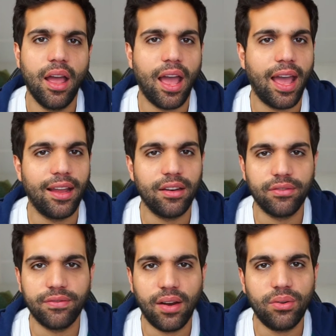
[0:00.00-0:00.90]

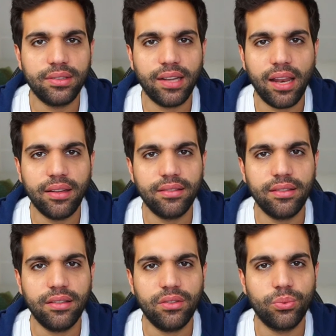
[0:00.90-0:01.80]
and very
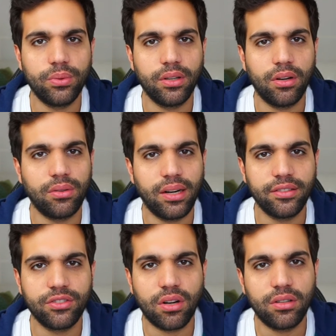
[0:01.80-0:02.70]
talented. We already
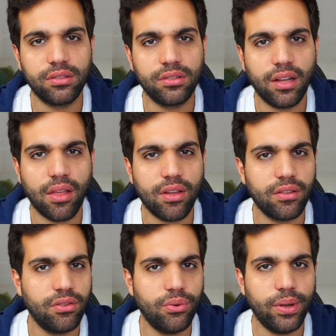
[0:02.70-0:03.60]
started, I
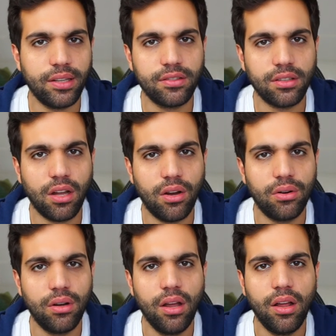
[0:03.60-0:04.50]
think two weeks
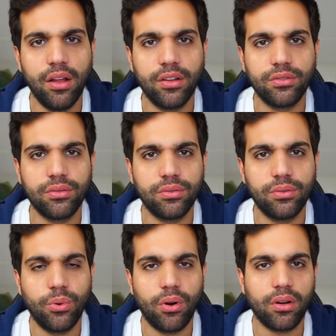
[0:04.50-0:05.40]
ago, to
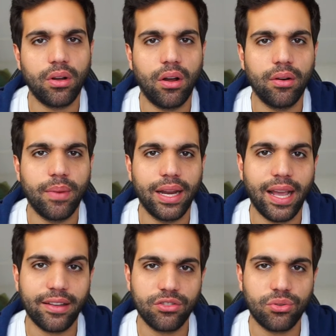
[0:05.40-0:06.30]
work on my
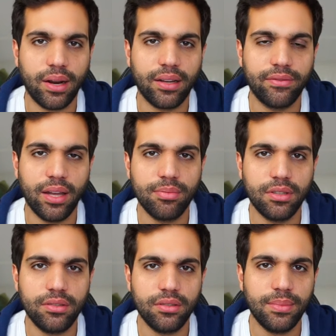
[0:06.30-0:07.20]
next track,
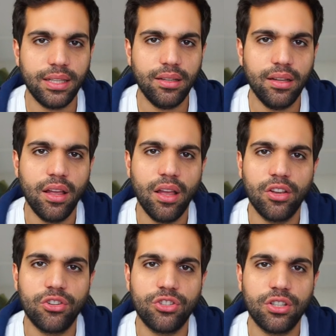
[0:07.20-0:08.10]
Vapour to Me.
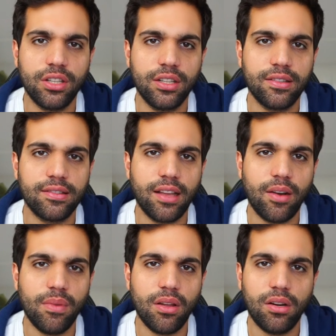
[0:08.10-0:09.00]
She
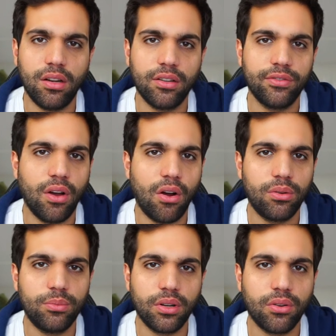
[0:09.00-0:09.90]
sent me a lot of
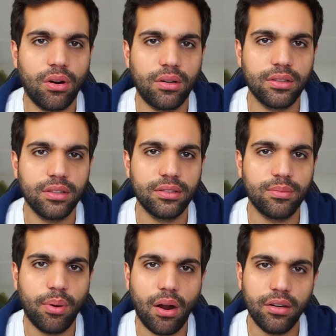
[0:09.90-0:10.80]
home recorded
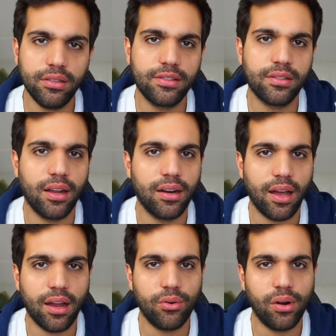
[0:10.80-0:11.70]
parts that
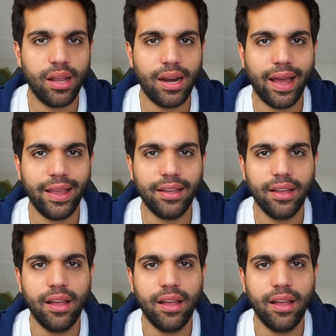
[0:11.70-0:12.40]
I really like.